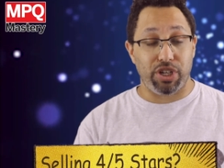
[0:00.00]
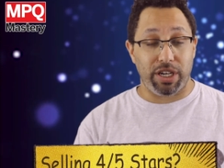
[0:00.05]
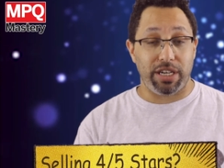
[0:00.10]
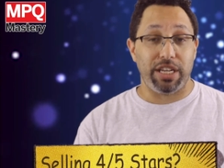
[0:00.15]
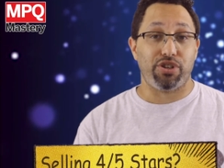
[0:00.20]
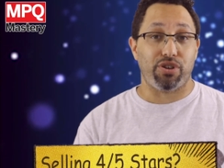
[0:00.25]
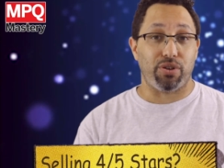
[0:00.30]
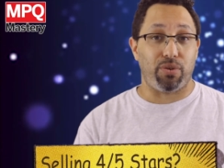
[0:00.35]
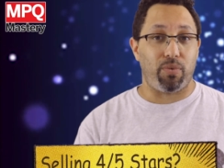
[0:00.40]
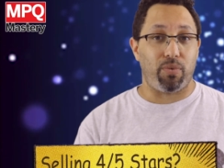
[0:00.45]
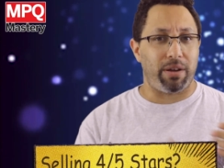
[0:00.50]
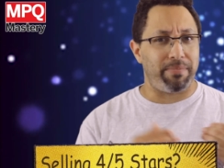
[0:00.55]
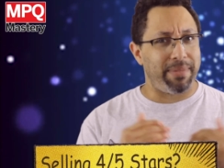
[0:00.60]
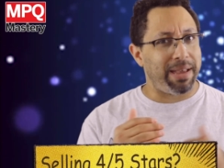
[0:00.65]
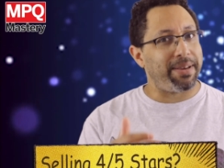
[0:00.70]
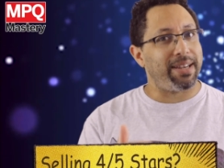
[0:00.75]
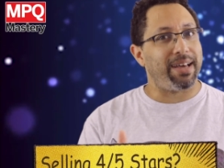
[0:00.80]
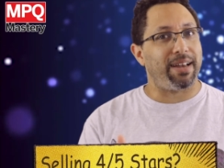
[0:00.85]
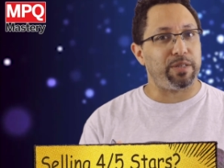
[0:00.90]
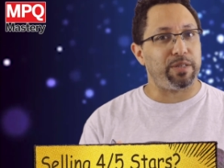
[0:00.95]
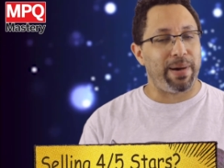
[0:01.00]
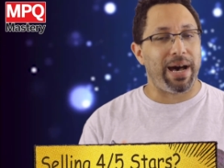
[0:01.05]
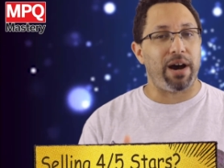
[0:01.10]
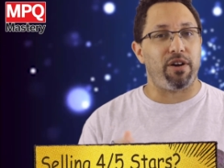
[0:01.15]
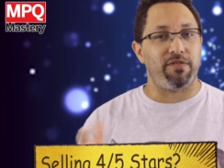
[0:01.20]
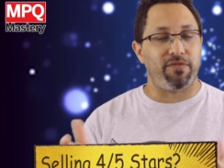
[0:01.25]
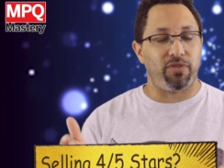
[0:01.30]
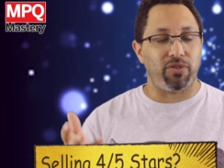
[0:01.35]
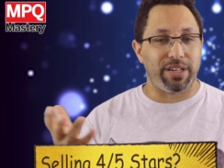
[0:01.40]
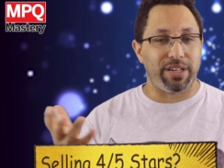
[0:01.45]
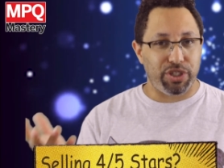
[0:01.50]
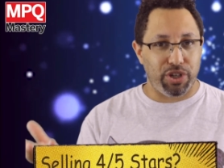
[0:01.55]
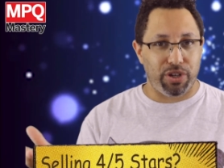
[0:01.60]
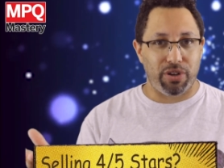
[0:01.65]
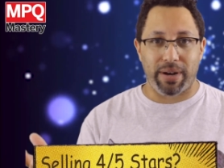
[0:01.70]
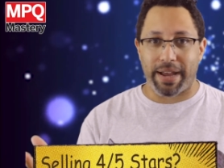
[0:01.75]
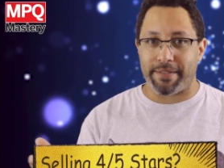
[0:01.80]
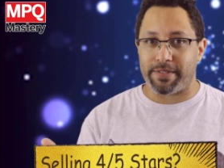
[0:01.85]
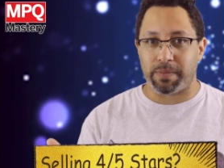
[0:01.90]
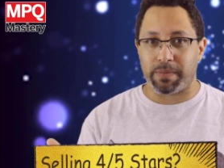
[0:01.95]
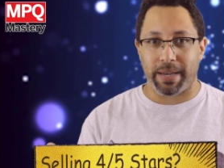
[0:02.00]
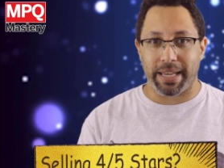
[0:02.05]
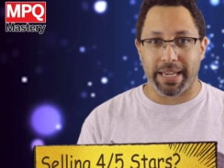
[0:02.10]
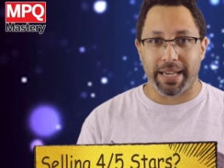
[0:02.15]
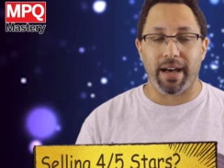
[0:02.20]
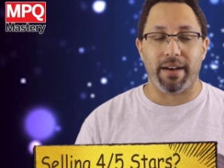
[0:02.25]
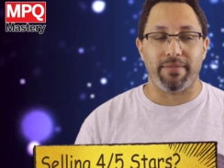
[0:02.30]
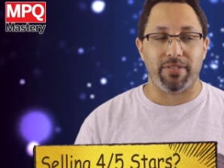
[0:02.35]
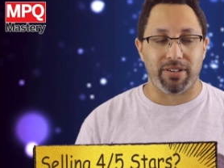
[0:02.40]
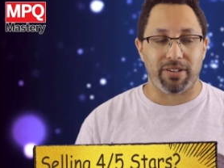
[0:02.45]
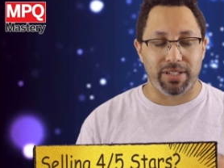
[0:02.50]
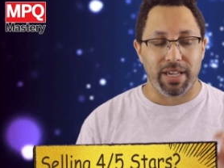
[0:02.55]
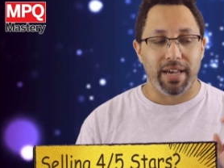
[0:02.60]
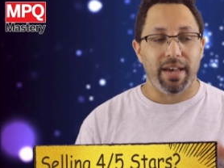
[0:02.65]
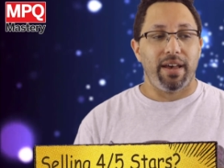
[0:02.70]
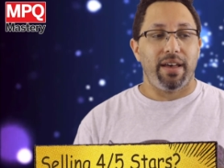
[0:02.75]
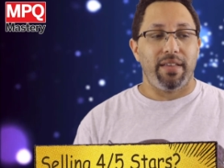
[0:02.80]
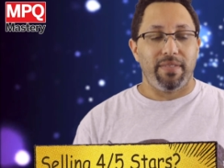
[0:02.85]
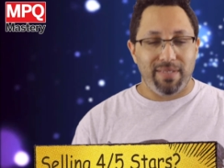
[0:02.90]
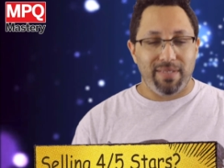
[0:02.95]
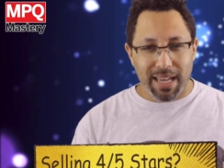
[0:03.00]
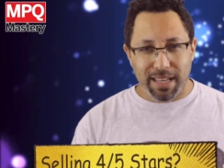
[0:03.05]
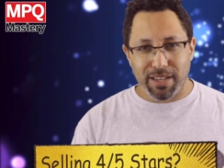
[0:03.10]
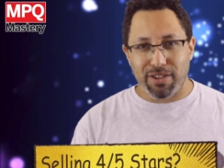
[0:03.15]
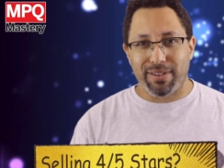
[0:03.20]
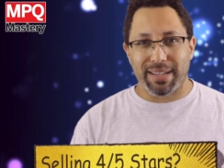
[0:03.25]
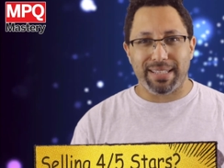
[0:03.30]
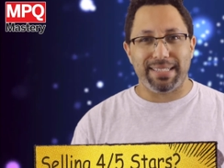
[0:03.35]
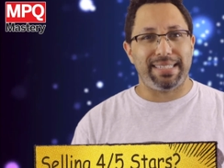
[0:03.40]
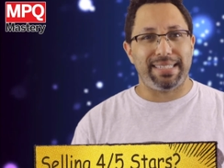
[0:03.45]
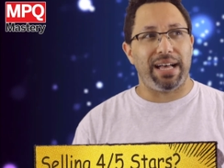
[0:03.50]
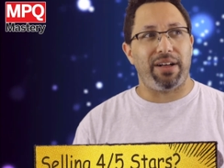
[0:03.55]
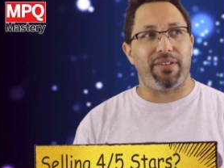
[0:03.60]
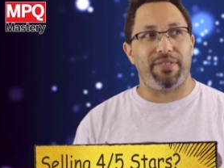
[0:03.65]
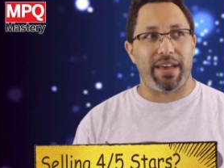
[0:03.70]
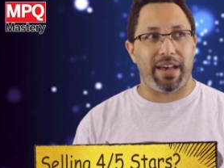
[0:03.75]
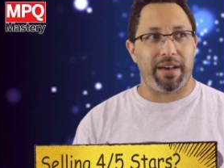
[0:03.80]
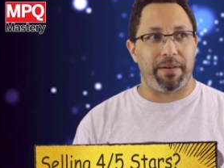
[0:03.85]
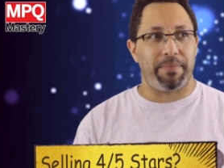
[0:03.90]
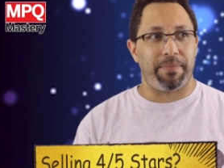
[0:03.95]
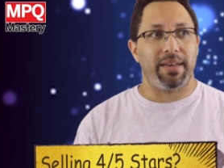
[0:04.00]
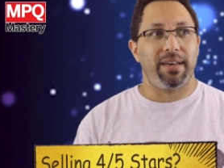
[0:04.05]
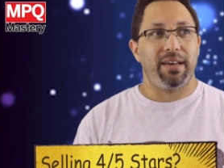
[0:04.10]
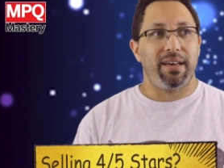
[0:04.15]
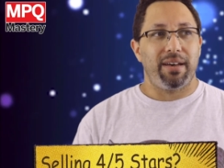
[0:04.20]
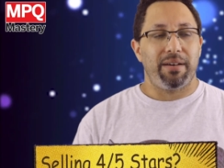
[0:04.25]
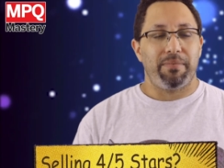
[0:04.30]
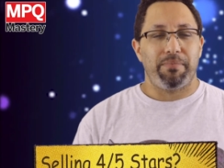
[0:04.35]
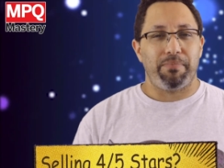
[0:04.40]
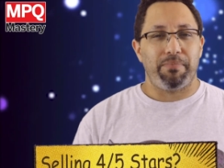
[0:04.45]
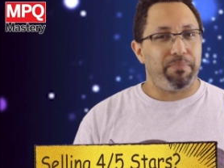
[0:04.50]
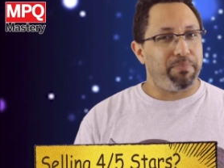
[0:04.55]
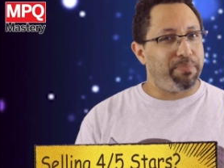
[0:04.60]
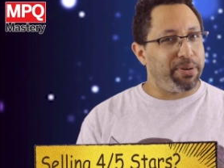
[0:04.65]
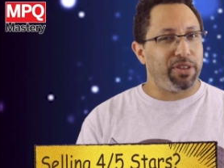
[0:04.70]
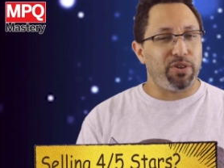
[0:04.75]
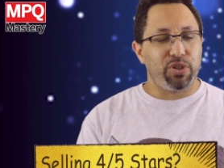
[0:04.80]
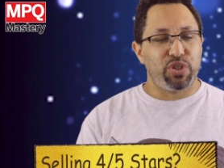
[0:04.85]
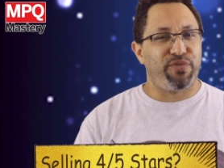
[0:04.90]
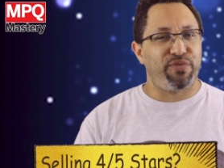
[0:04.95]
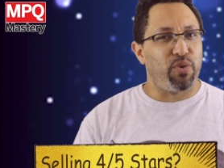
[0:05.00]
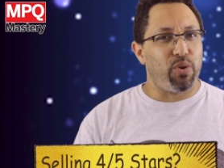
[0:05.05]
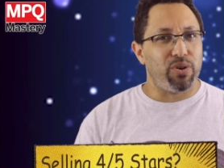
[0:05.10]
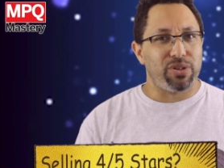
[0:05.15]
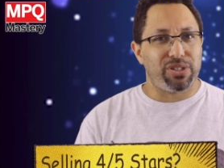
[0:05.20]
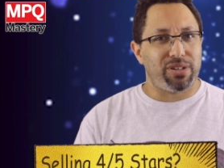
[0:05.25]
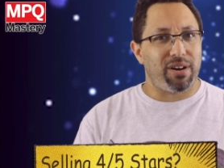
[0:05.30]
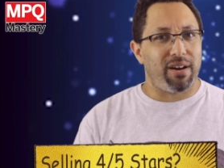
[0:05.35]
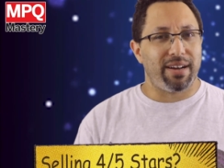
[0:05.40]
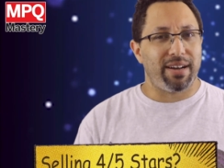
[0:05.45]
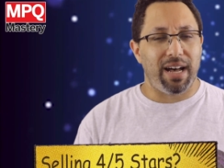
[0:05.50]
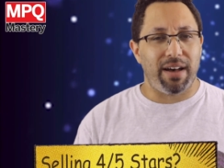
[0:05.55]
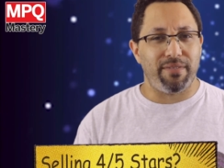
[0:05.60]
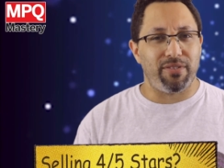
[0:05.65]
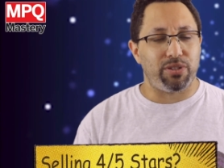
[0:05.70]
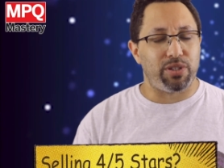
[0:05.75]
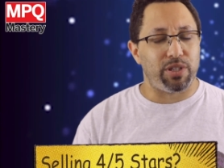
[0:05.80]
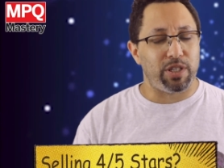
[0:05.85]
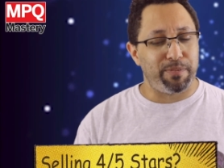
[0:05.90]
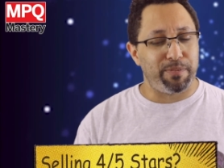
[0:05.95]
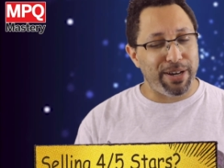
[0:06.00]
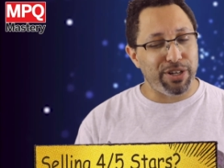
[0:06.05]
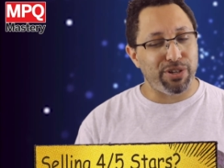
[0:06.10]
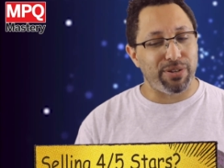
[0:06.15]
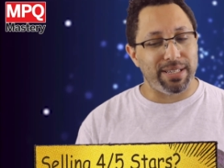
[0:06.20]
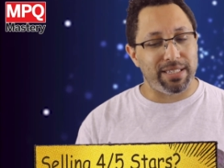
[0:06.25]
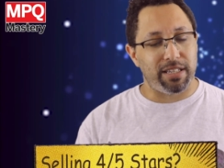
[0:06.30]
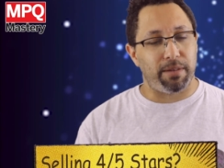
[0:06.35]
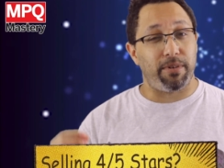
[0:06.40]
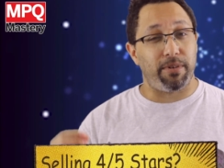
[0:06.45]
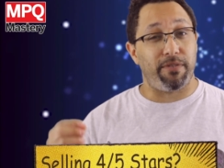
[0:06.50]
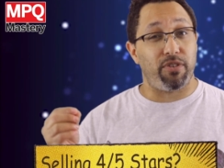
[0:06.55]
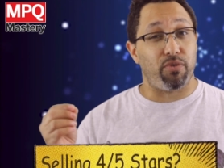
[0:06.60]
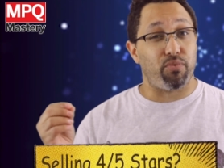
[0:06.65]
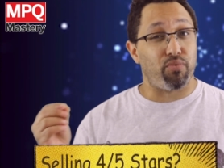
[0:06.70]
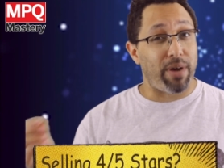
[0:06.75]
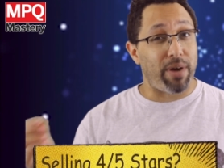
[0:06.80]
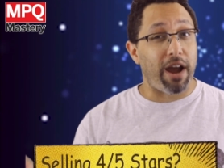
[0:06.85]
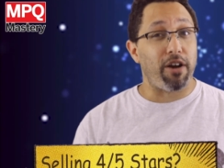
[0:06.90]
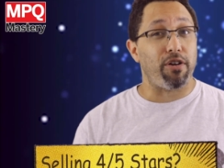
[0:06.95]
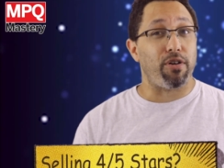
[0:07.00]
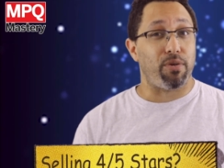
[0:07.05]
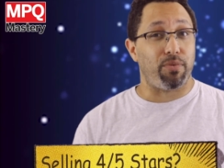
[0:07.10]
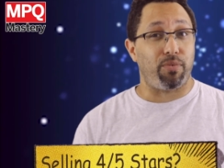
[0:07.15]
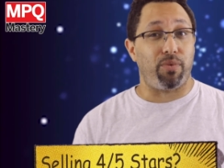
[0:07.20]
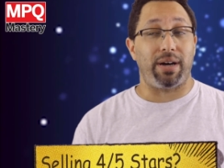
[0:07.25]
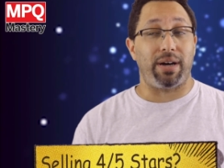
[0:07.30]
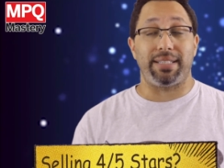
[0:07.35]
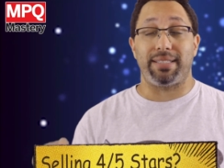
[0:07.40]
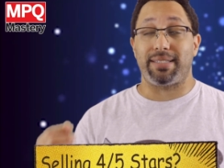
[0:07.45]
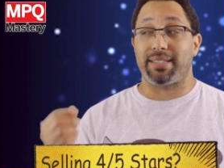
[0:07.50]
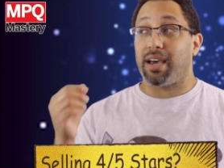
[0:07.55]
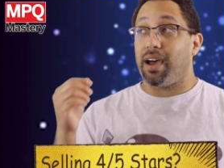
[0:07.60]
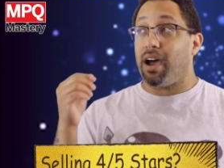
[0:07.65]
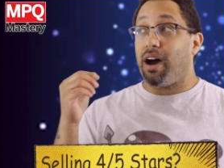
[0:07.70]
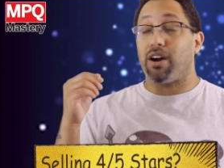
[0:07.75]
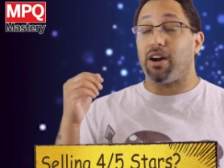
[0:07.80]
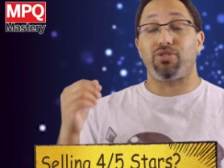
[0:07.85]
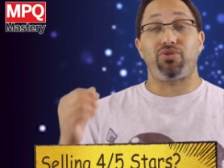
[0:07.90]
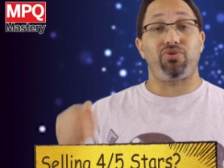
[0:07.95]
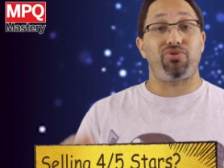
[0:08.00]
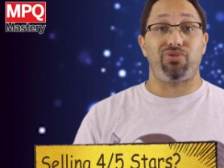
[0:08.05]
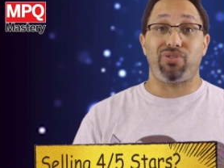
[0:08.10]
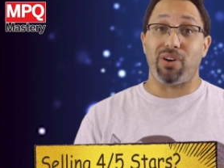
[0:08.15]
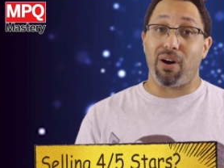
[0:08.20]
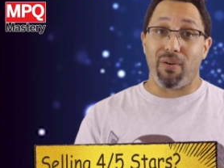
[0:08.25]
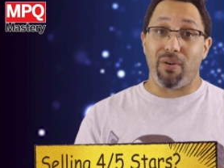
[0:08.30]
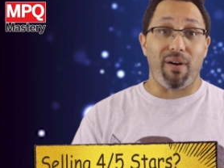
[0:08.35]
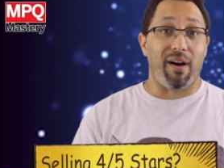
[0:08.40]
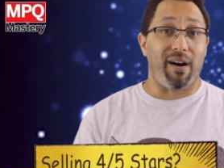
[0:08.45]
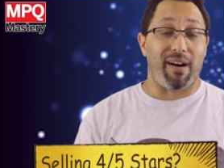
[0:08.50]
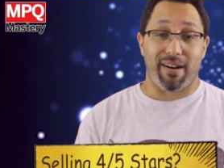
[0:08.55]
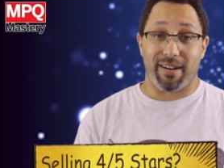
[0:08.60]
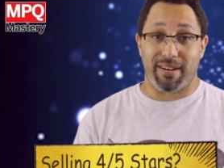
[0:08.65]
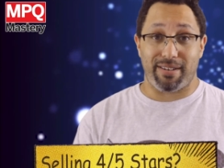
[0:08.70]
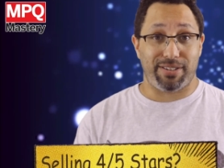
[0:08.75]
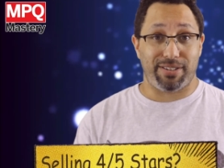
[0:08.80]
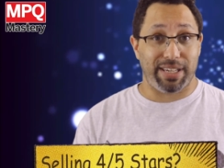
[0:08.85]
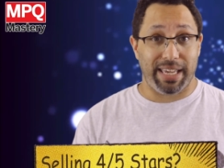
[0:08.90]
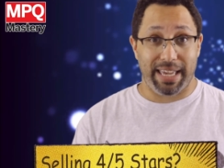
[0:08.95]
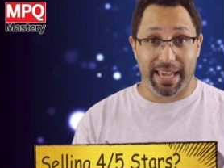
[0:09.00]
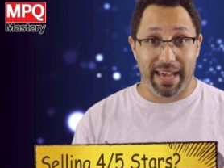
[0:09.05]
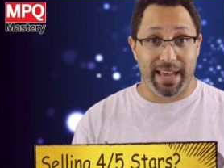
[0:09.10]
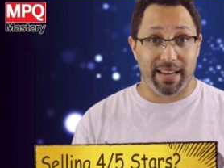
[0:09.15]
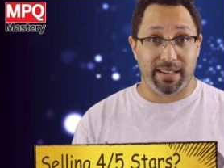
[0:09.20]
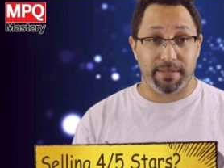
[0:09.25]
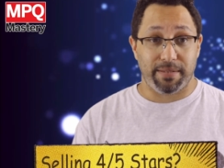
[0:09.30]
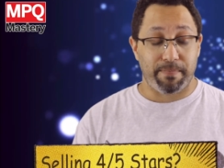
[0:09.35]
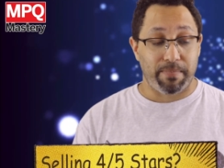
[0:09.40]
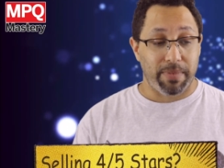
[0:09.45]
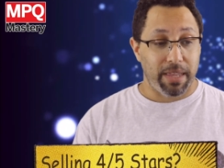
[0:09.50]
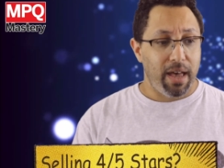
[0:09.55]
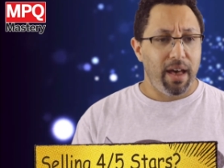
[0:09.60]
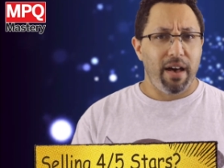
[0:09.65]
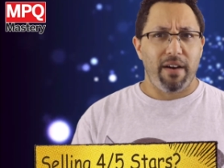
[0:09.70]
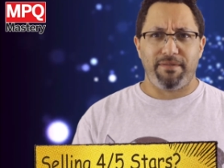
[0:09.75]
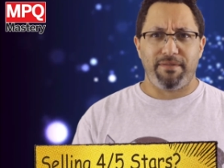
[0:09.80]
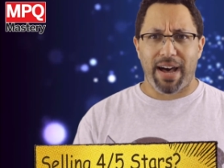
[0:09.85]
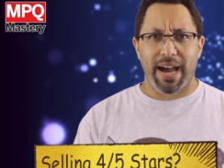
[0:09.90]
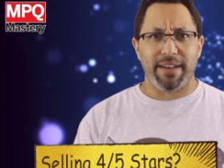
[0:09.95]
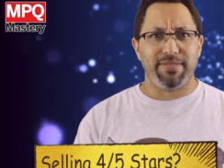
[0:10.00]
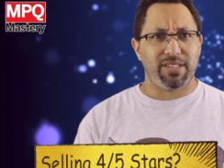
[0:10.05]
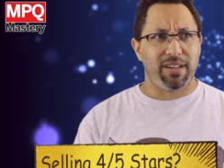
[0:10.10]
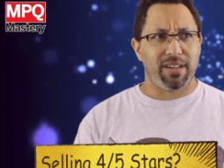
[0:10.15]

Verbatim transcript: initial one, maybe not as powerful because you don't have as many covers, then you can sell them. But those four star covers, especially some of the rarer ones, are so hard to get. Five